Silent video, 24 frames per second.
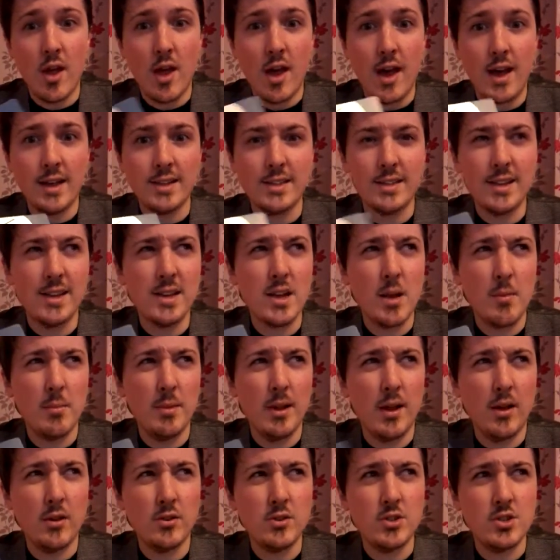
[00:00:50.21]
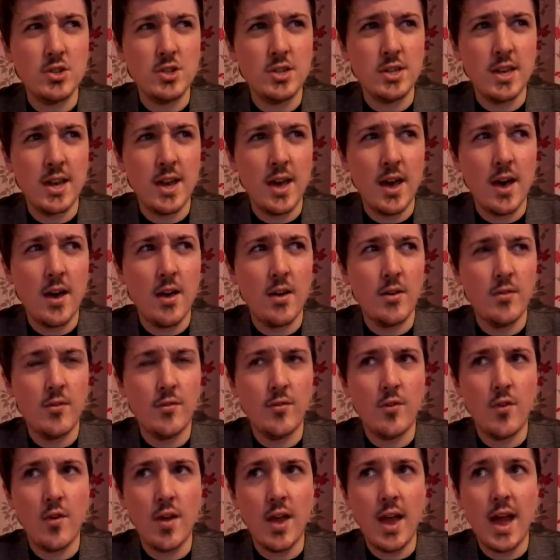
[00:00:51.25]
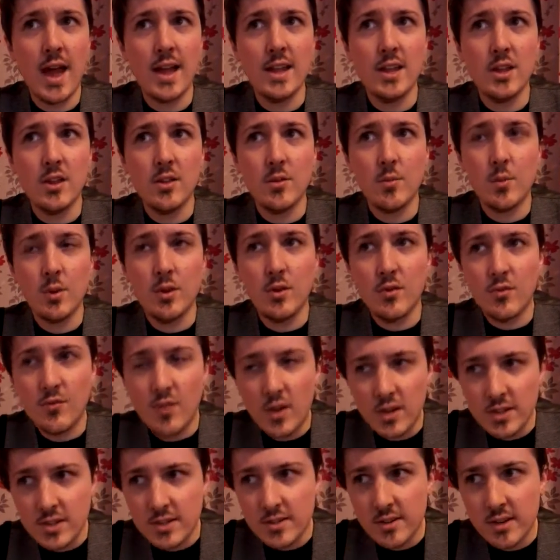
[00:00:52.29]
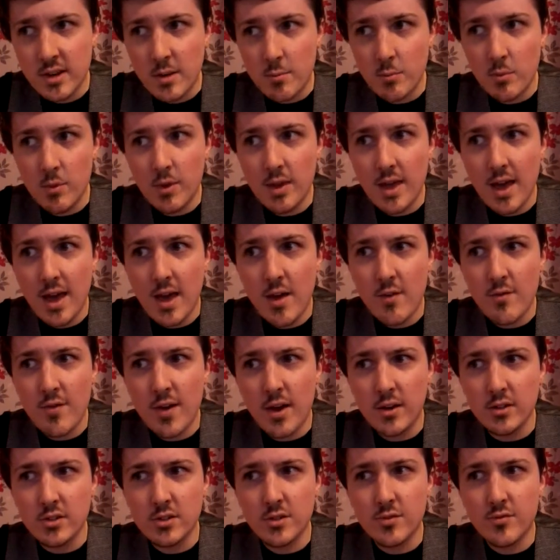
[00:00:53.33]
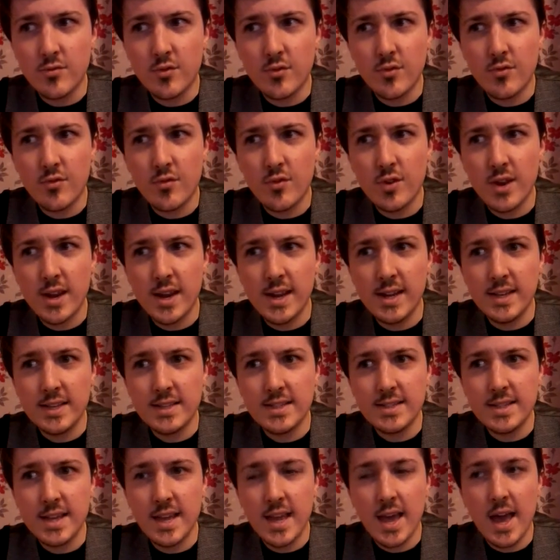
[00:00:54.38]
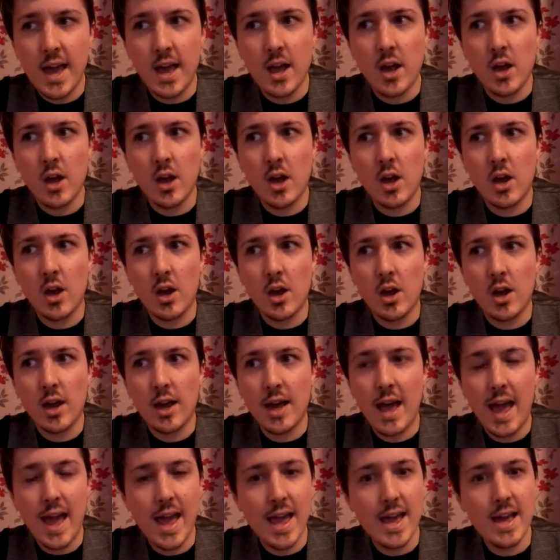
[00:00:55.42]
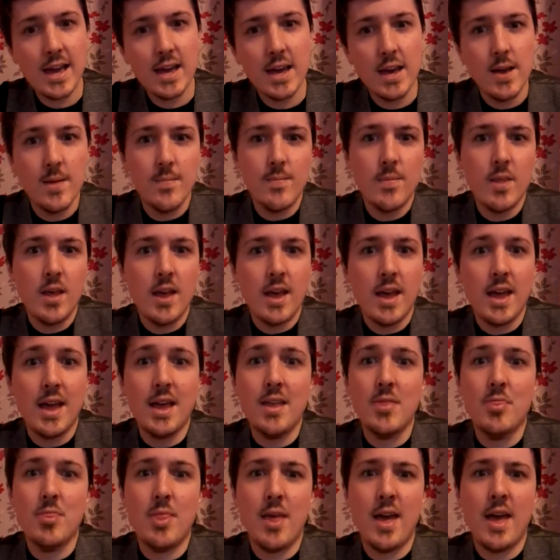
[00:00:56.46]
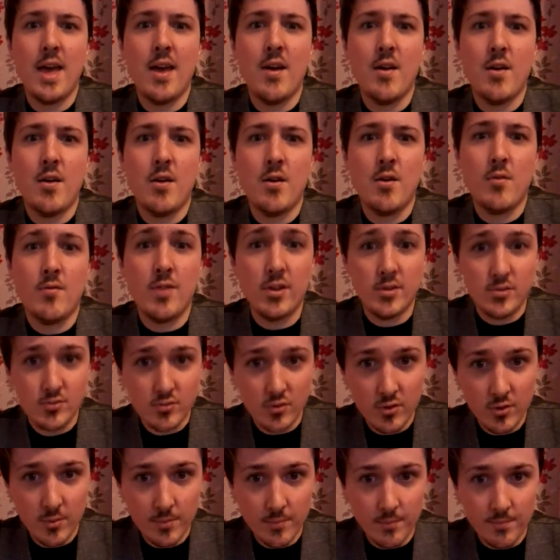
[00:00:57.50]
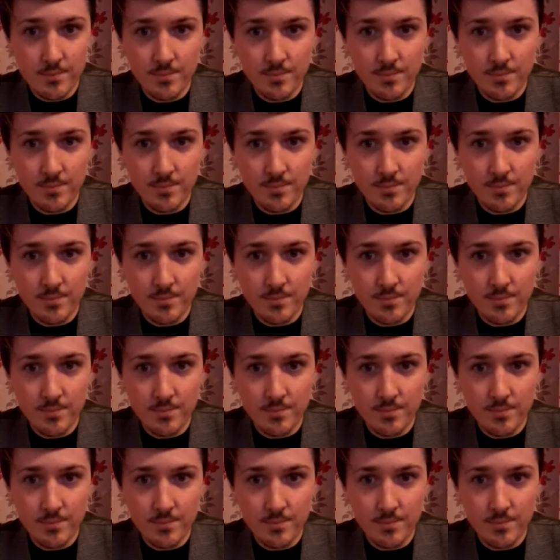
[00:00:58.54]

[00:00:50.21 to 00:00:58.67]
I signed up last year for it, and when you first sign up, you get a voucher for free tea and cake in their restaurant.